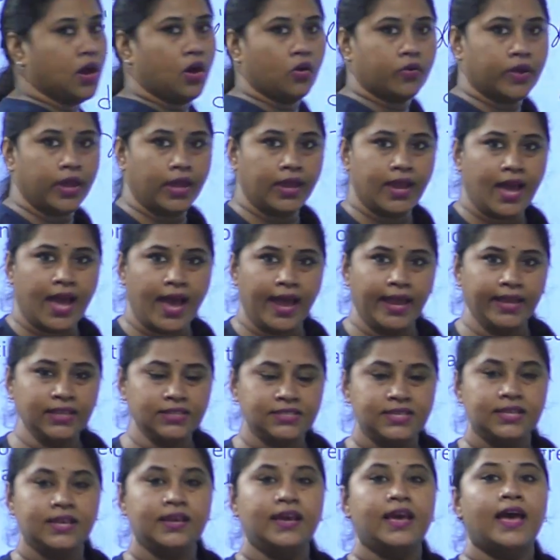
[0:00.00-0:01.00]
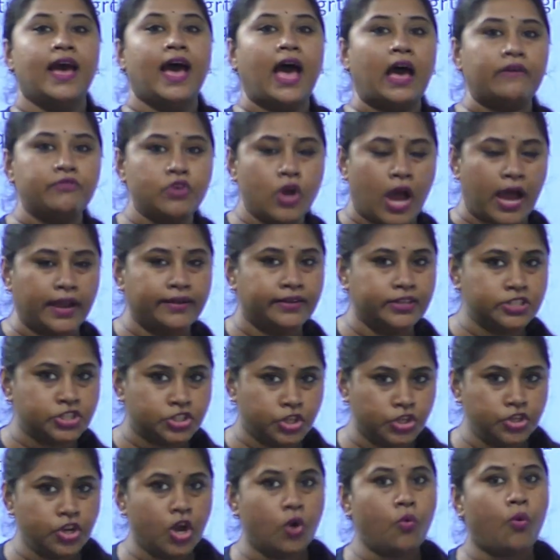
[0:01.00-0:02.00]
Okay, guys? Have you
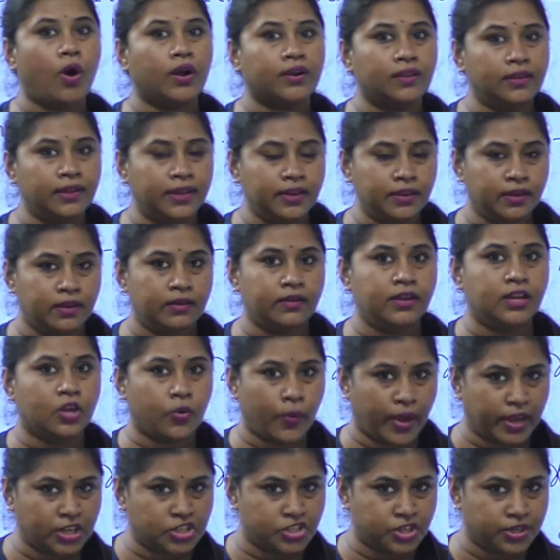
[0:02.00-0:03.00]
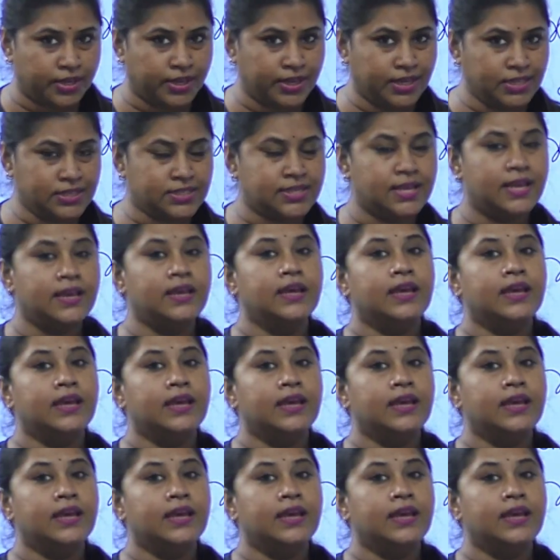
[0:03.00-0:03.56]
understood now what a linear equation is?